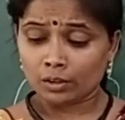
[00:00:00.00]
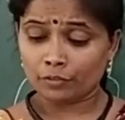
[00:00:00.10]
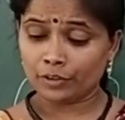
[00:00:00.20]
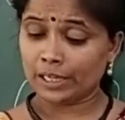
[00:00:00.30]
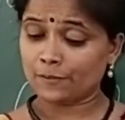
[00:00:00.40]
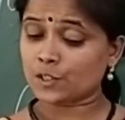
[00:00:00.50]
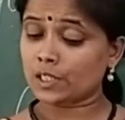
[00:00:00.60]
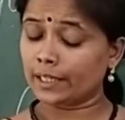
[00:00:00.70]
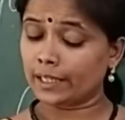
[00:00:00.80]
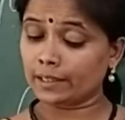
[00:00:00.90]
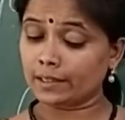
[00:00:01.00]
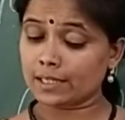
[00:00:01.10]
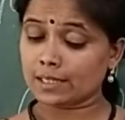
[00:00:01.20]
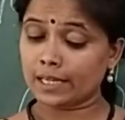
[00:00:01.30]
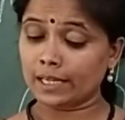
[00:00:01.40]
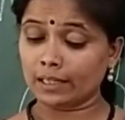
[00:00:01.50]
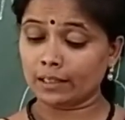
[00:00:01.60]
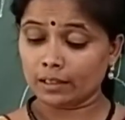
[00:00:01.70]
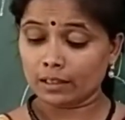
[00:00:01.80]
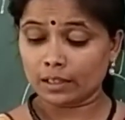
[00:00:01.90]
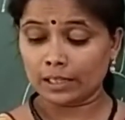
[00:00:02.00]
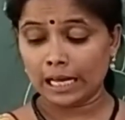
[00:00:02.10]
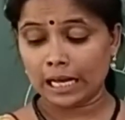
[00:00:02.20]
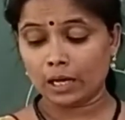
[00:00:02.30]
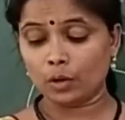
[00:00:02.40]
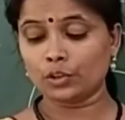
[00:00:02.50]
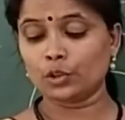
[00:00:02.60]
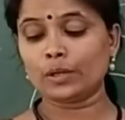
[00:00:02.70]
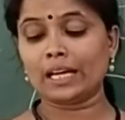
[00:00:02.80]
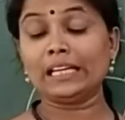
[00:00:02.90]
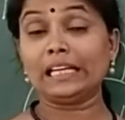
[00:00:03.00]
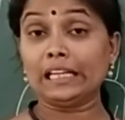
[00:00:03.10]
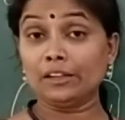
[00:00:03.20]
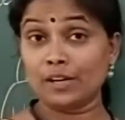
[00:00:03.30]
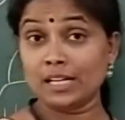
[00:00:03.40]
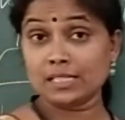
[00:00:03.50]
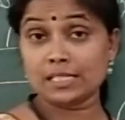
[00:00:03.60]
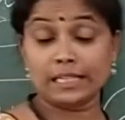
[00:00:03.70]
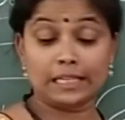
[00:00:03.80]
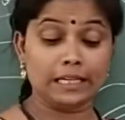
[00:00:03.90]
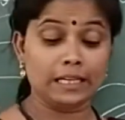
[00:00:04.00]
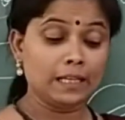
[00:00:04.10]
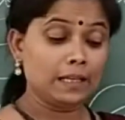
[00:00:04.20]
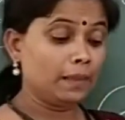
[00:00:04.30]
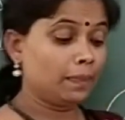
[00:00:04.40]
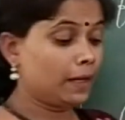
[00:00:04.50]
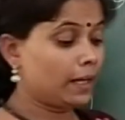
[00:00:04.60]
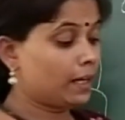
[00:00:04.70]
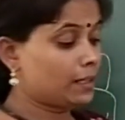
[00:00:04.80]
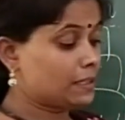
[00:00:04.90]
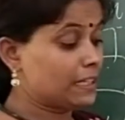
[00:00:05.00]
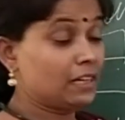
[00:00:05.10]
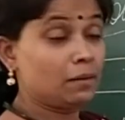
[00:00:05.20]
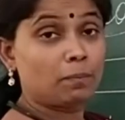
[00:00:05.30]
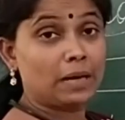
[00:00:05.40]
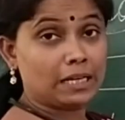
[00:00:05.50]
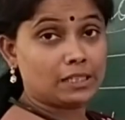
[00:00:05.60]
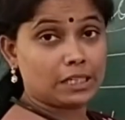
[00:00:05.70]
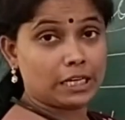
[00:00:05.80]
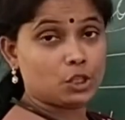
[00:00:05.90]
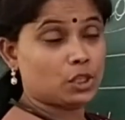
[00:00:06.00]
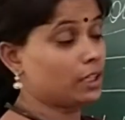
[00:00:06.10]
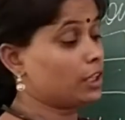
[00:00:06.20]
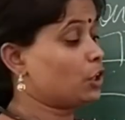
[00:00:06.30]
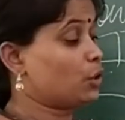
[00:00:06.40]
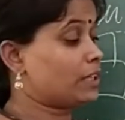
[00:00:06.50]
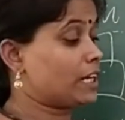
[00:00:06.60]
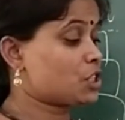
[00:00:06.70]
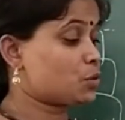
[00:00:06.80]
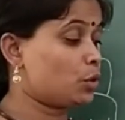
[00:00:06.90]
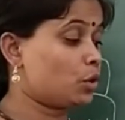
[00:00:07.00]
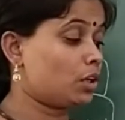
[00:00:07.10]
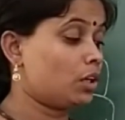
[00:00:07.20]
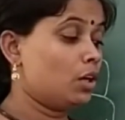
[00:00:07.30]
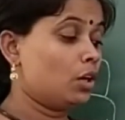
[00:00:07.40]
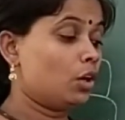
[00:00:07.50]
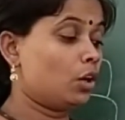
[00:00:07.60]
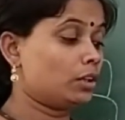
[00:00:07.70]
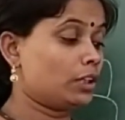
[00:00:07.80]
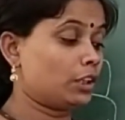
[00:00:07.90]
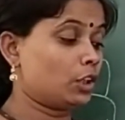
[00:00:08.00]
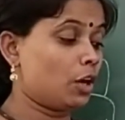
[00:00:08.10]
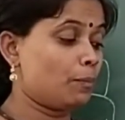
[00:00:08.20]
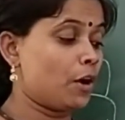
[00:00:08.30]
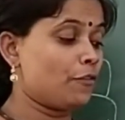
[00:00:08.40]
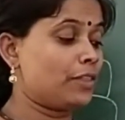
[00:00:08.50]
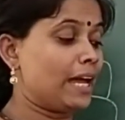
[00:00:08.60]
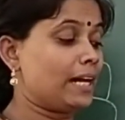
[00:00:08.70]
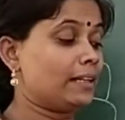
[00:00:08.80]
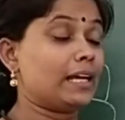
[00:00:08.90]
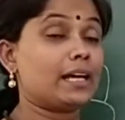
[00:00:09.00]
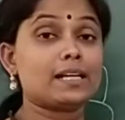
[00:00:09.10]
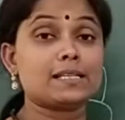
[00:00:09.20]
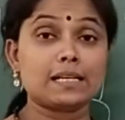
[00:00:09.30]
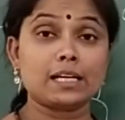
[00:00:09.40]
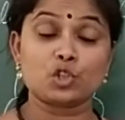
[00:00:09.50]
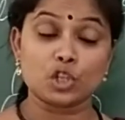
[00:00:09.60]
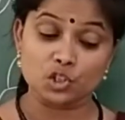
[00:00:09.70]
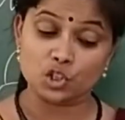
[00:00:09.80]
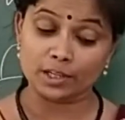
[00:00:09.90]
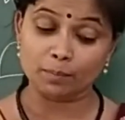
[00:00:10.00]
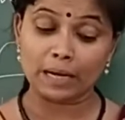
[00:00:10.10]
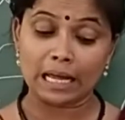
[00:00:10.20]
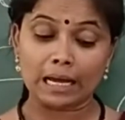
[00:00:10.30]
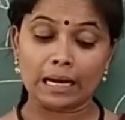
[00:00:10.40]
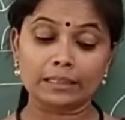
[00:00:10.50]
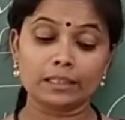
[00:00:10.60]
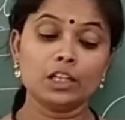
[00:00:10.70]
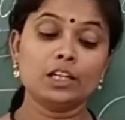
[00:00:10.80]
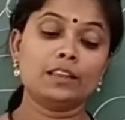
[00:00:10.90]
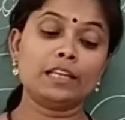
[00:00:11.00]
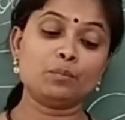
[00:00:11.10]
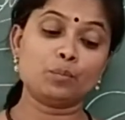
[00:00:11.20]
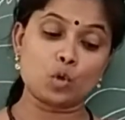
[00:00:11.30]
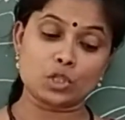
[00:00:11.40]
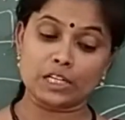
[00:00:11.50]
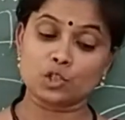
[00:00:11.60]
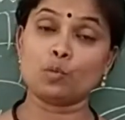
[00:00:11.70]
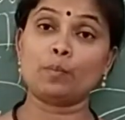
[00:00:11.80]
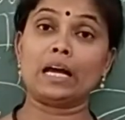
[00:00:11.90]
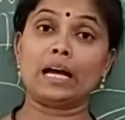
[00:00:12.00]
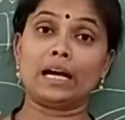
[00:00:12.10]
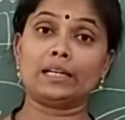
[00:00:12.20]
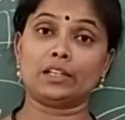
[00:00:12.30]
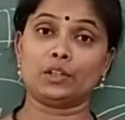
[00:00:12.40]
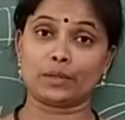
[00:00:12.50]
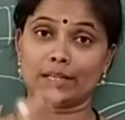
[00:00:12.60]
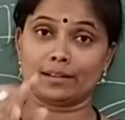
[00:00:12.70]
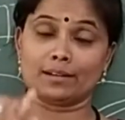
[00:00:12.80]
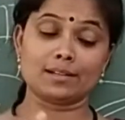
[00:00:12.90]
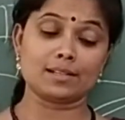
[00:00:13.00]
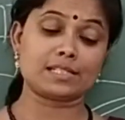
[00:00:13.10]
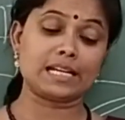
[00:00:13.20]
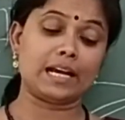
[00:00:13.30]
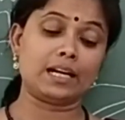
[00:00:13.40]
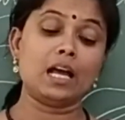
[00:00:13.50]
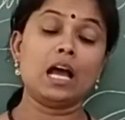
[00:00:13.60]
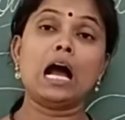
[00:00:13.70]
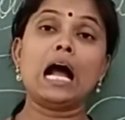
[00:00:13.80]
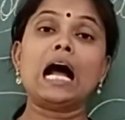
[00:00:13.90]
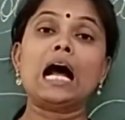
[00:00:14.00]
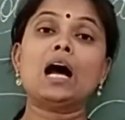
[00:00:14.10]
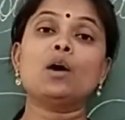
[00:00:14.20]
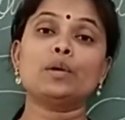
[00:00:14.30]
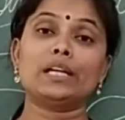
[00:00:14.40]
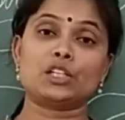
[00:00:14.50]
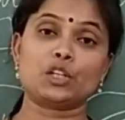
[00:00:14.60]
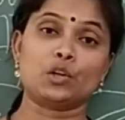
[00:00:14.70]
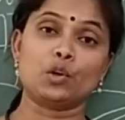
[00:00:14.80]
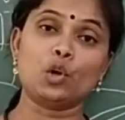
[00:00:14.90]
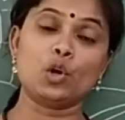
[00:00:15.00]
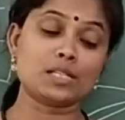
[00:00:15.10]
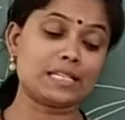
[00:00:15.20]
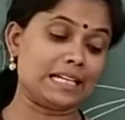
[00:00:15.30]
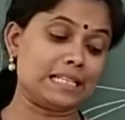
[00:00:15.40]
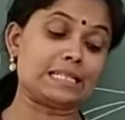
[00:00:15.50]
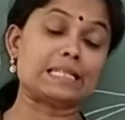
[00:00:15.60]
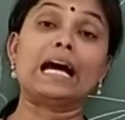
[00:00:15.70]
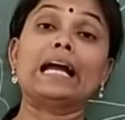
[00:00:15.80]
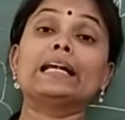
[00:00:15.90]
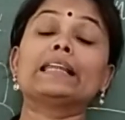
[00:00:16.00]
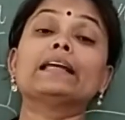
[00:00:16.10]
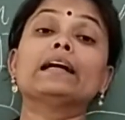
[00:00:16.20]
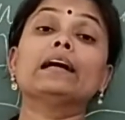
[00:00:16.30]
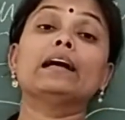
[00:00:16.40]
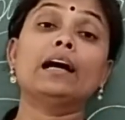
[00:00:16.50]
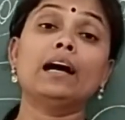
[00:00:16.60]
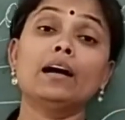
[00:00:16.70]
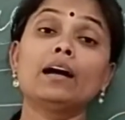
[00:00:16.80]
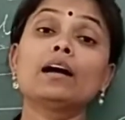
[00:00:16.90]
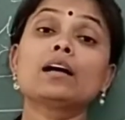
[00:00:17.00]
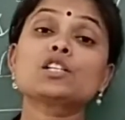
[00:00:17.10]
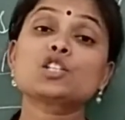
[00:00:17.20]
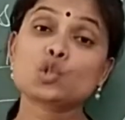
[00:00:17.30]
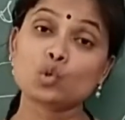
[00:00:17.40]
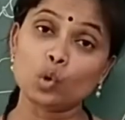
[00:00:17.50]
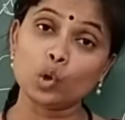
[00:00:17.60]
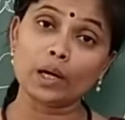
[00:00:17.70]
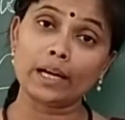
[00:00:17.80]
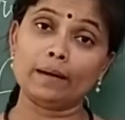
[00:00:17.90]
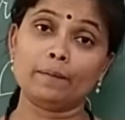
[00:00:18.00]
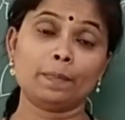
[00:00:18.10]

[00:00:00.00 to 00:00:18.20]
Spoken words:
we have studied this thing. Now, you can even see the tea plantation in your textbook. On the top of that, there is a ginger plant, then potato plant. You can understand how it grows inside the soil.